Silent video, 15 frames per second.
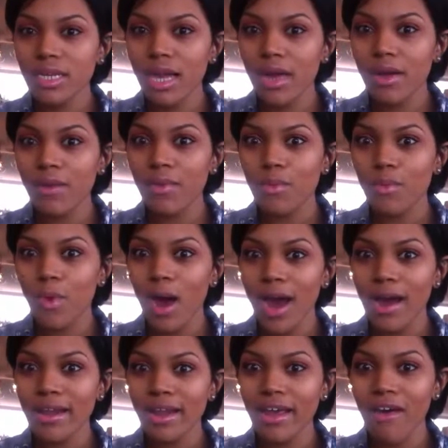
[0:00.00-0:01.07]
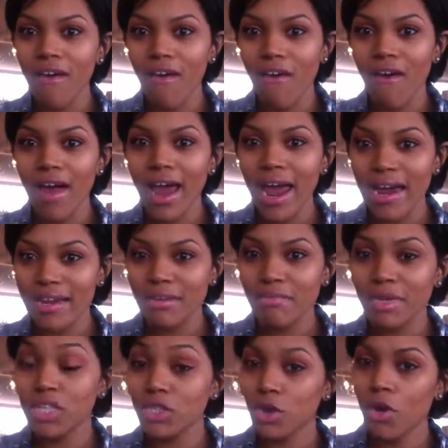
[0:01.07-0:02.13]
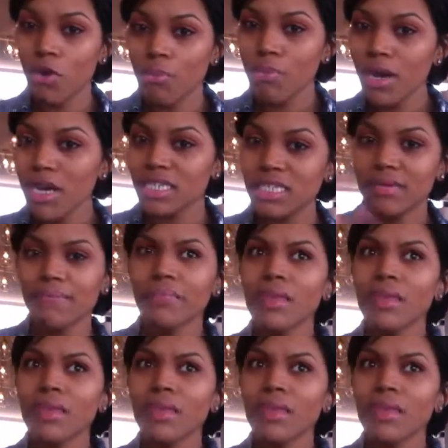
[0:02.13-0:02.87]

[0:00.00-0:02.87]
like, why they all hated me so much.